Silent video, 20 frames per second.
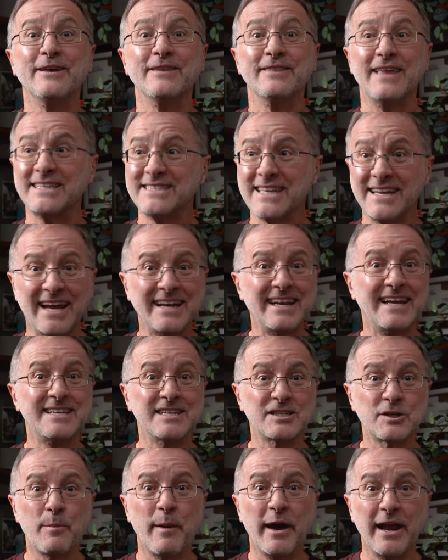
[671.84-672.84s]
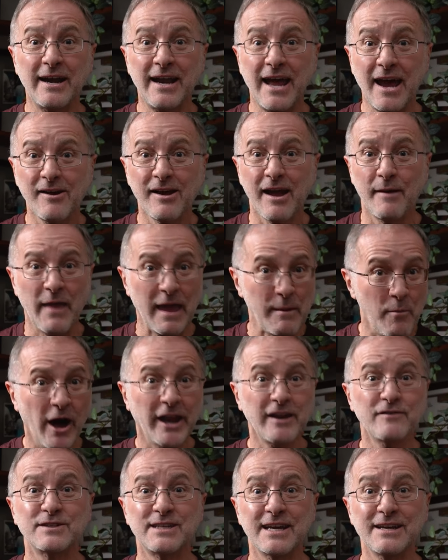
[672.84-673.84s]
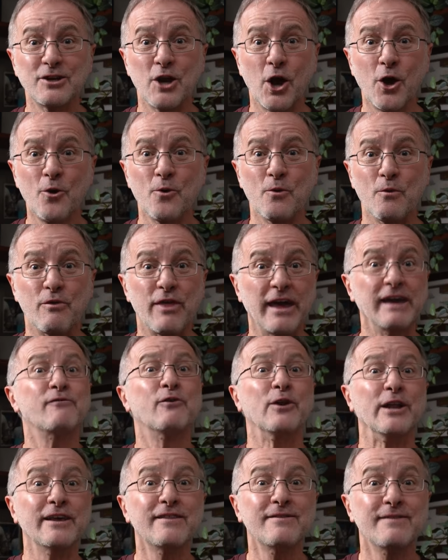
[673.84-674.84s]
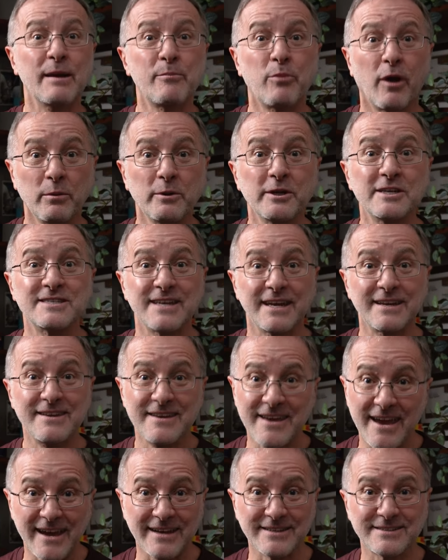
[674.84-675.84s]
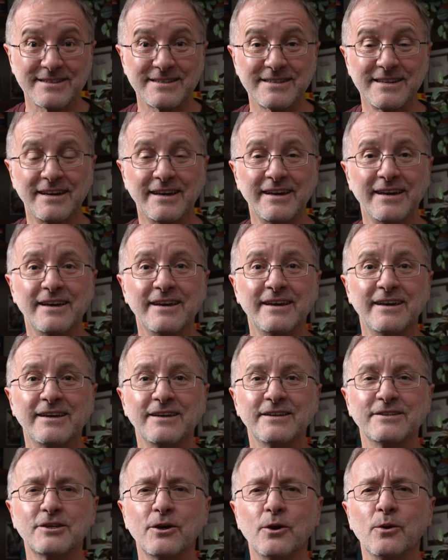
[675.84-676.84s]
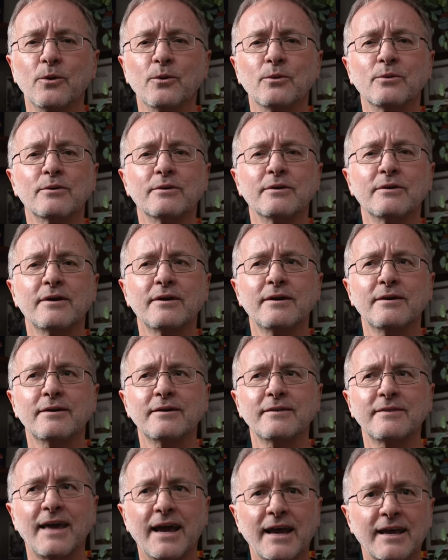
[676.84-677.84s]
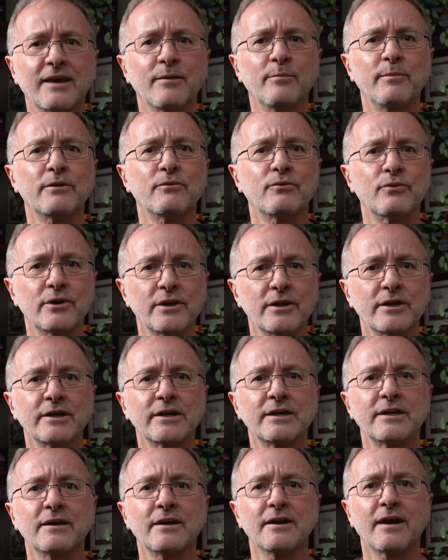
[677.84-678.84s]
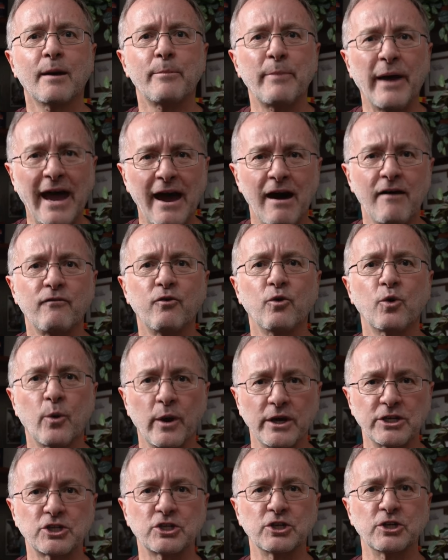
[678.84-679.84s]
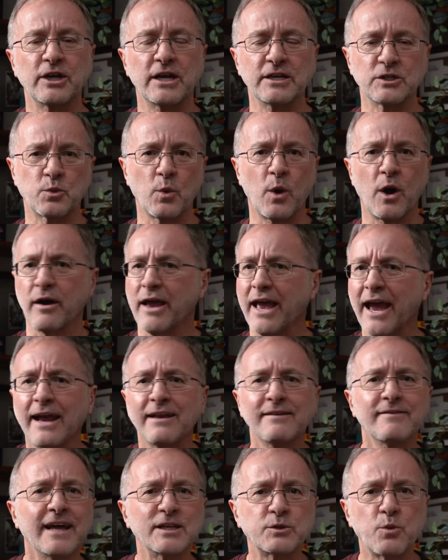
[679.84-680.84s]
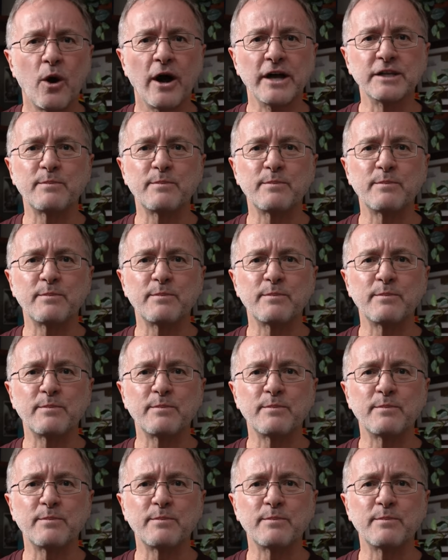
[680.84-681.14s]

That's an unanticipated outcome. They might have said no. Thankfully, they probably said yes. So that can be really a powerful question as well. Again, that's why